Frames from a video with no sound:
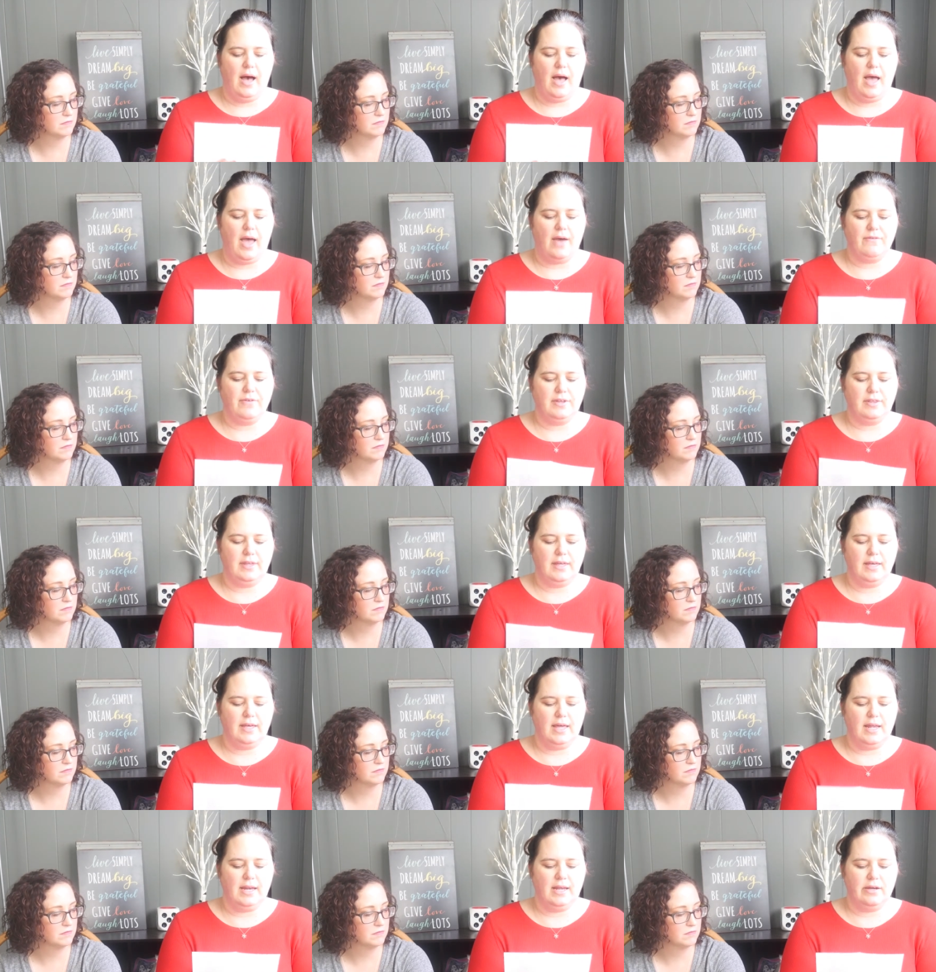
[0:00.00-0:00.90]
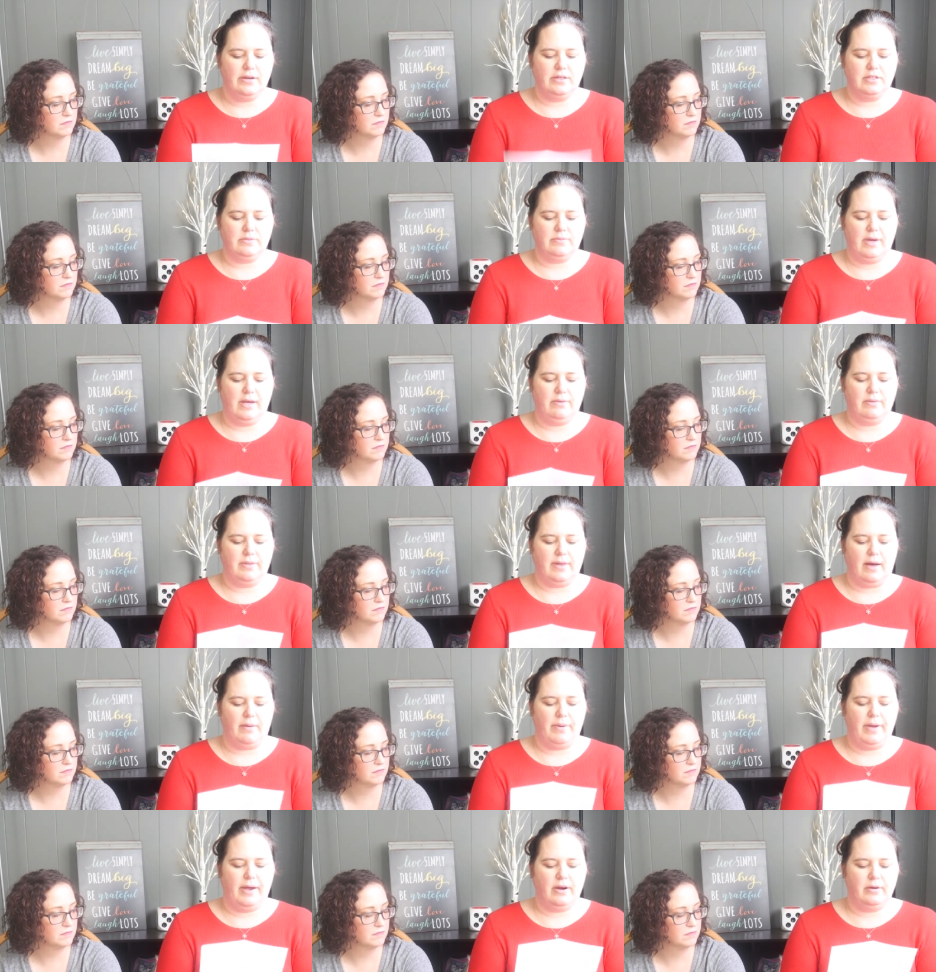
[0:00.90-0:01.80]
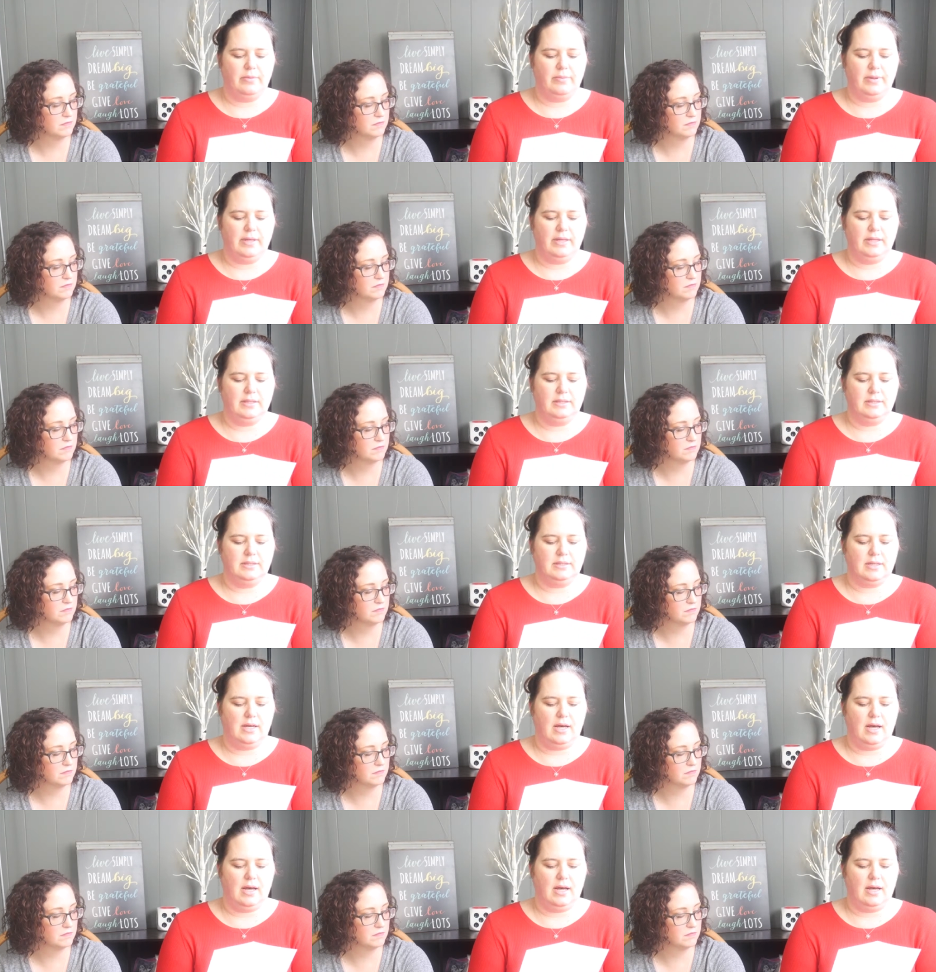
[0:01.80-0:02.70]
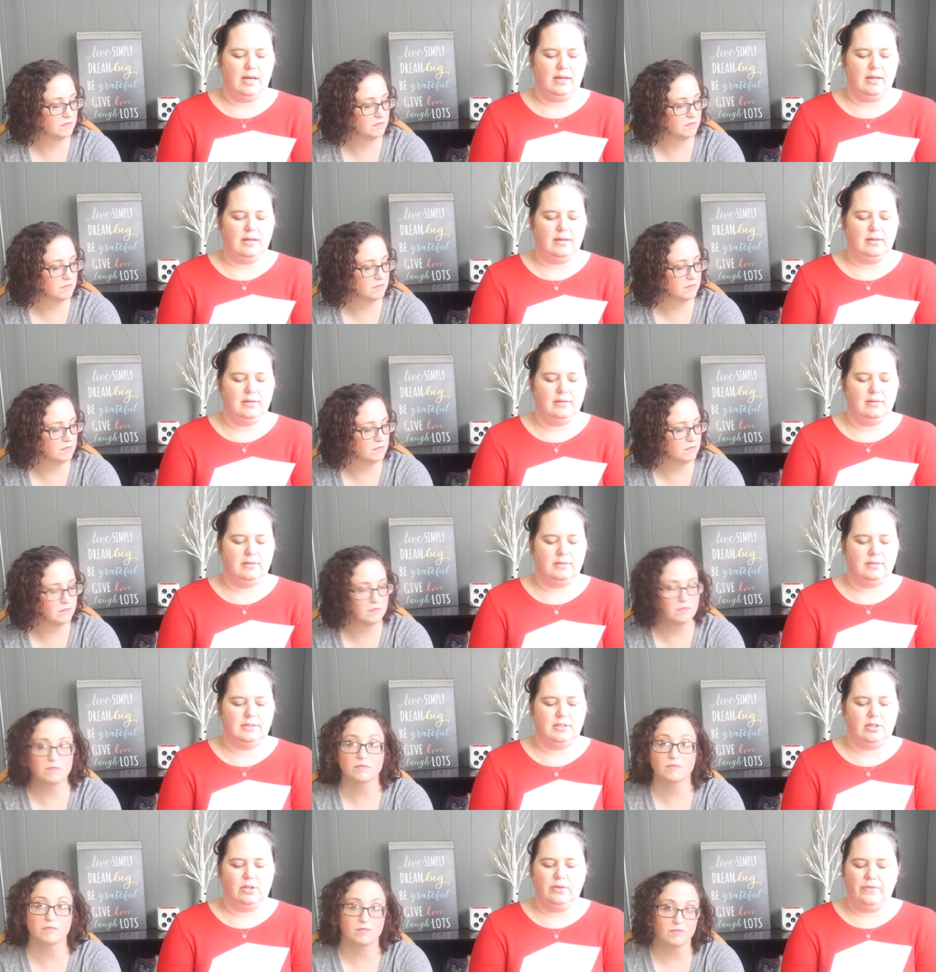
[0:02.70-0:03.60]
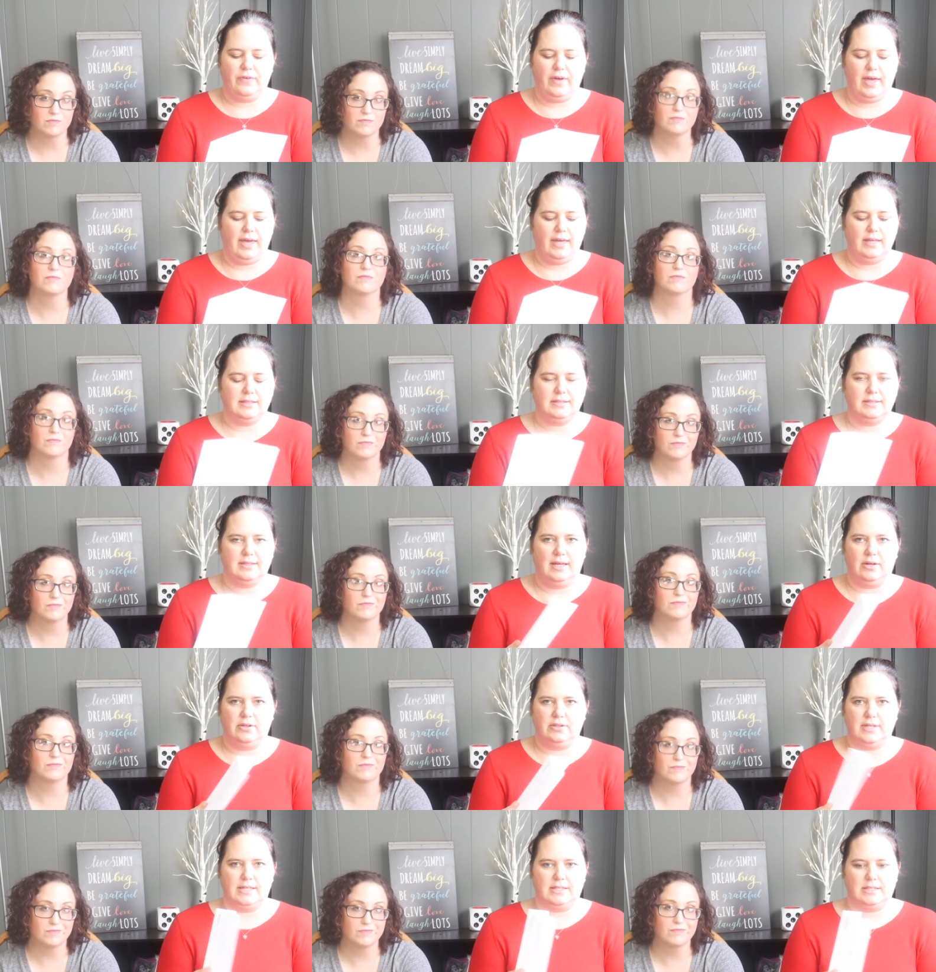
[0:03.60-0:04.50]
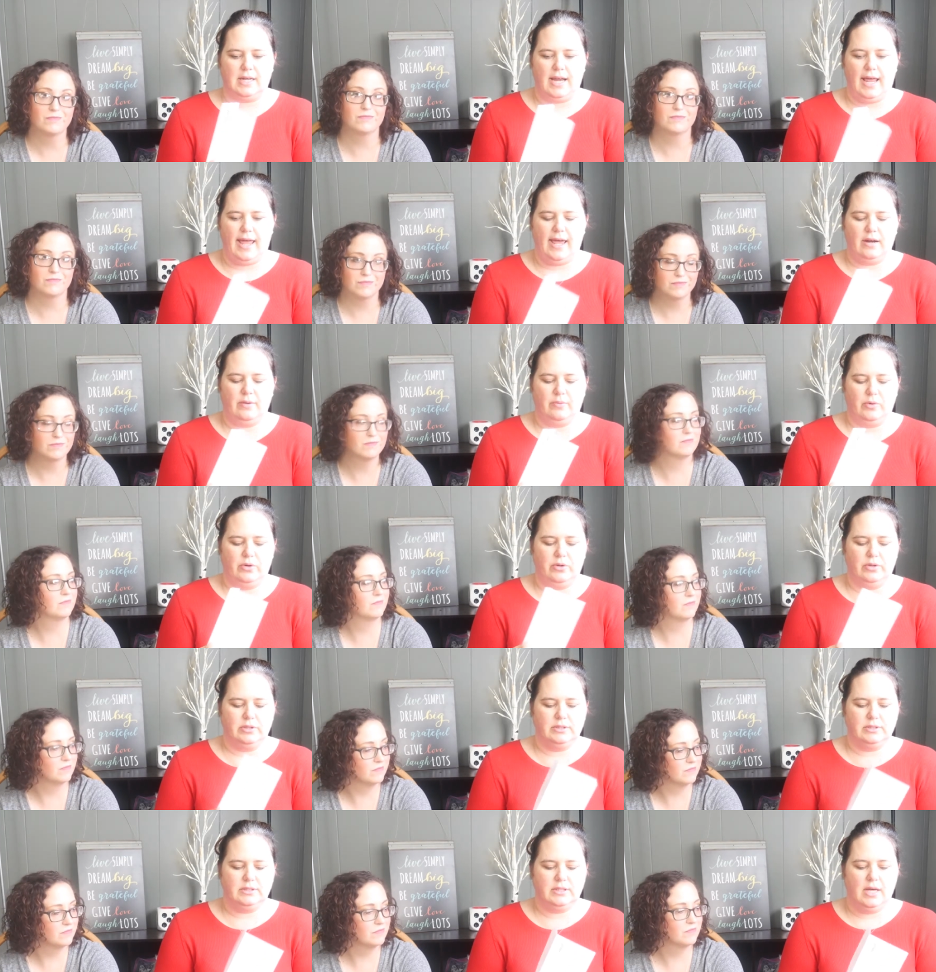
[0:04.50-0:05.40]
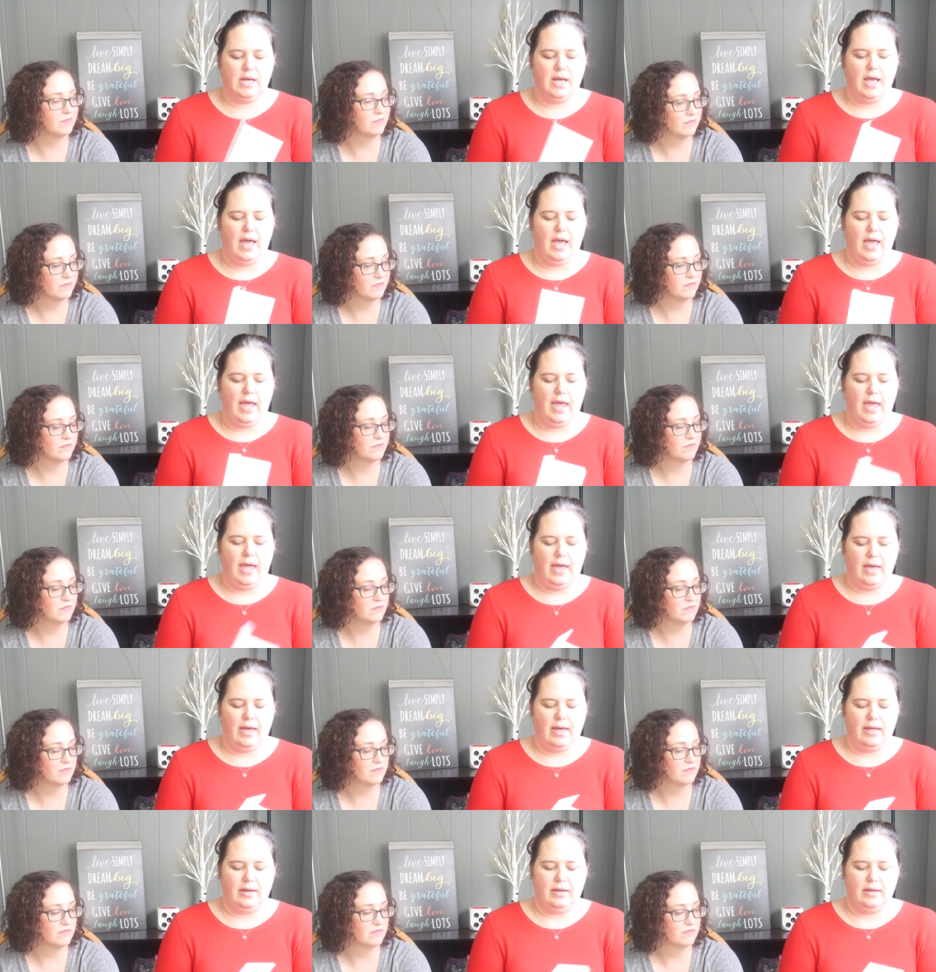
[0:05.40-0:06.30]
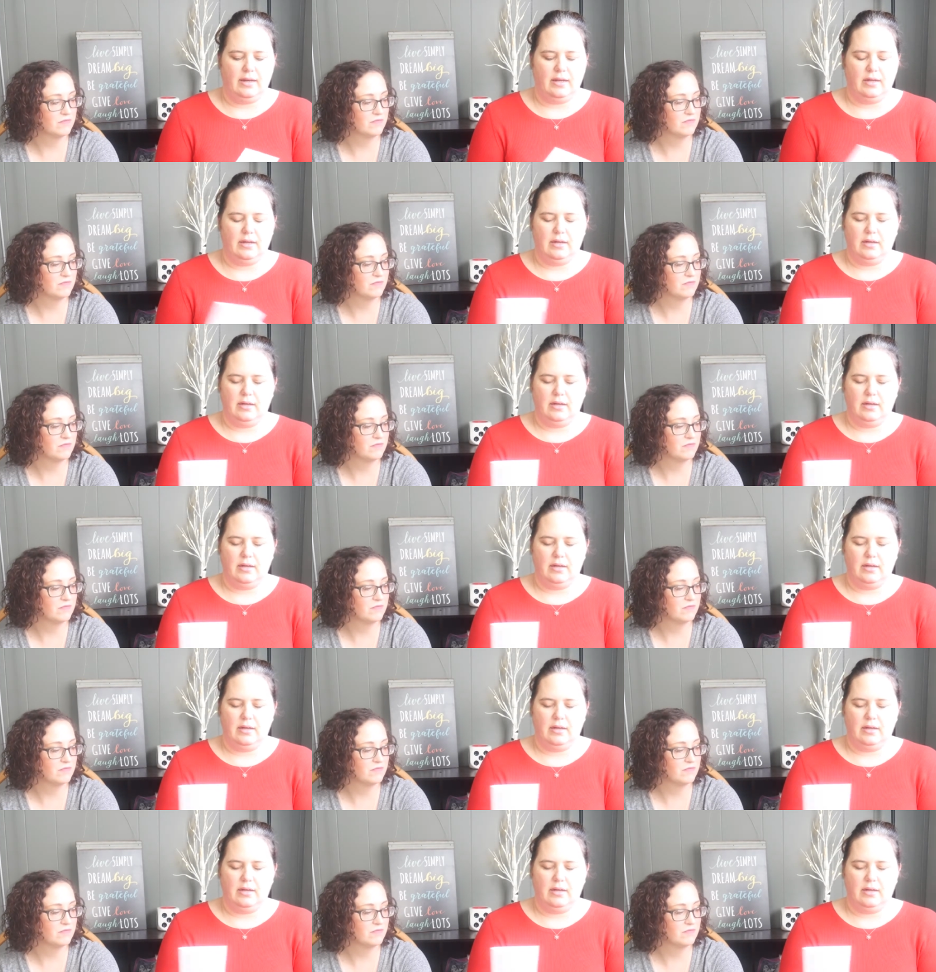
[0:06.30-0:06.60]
Speaker 1: Everything in here is made without parabens, uh, sulfates. They don't test on animals, and